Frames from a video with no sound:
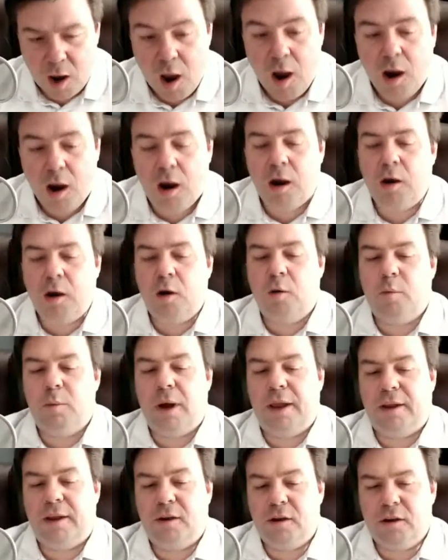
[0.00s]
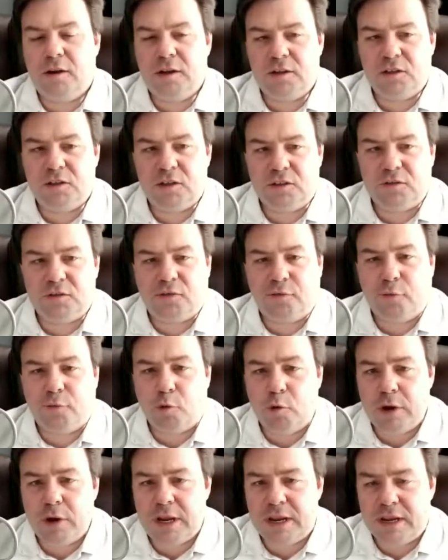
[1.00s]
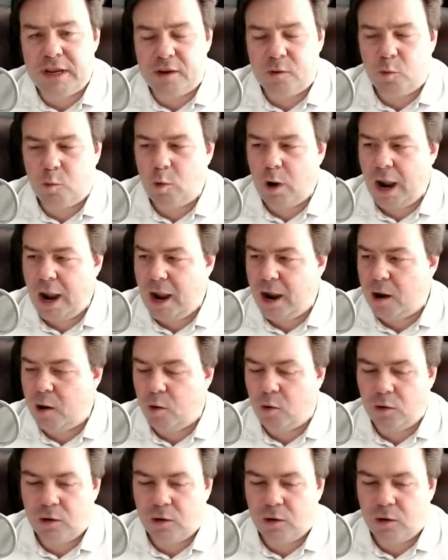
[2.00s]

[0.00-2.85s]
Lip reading: Oh my goodness, it's free! Wow.